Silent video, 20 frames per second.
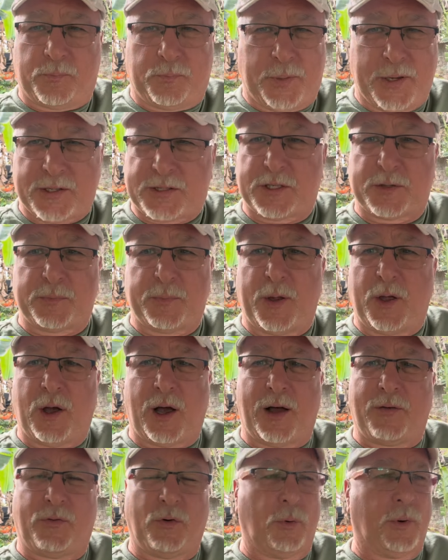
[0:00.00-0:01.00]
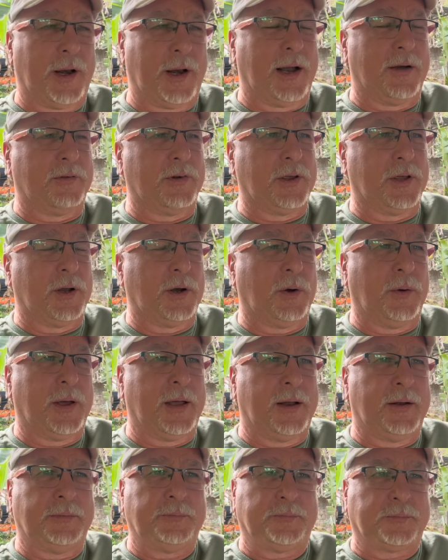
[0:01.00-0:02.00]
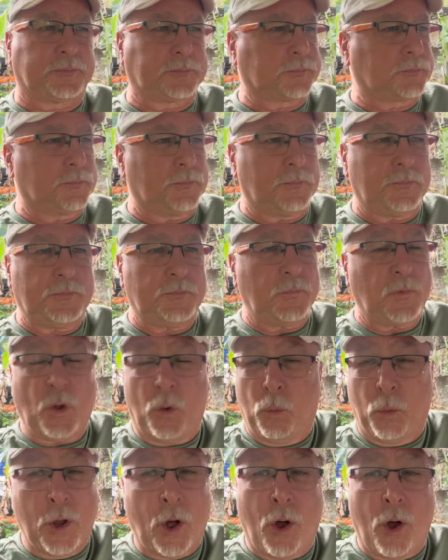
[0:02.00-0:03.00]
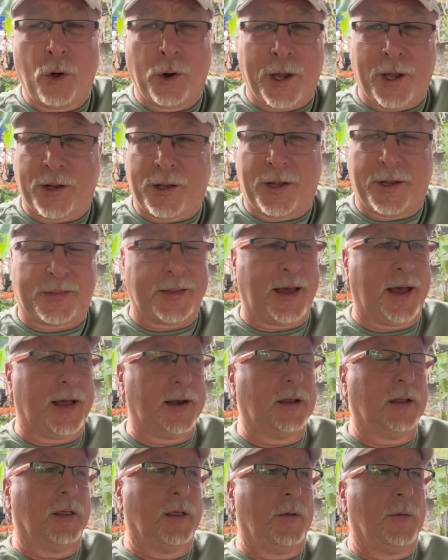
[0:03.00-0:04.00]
pisses me off or whatever, you know, and we all get like that.